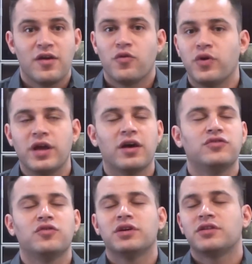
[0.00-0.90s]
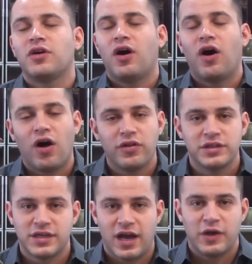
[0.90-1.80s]
We do it all
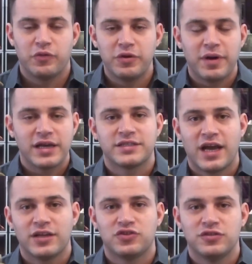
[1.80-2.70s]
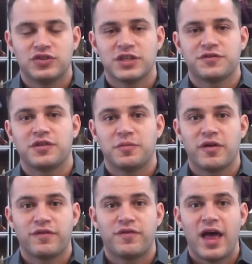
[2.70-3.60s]
the time. We buy statues just for the
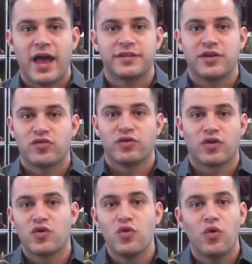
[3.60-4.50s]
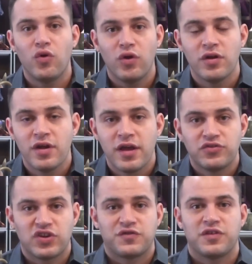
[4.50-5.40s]
mere fact they look cool,
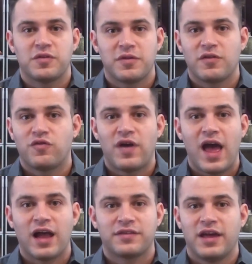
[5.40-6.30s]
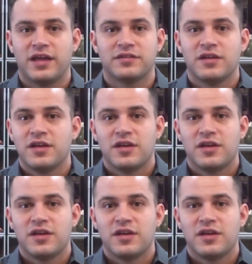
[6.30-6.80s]
just for the mere fact that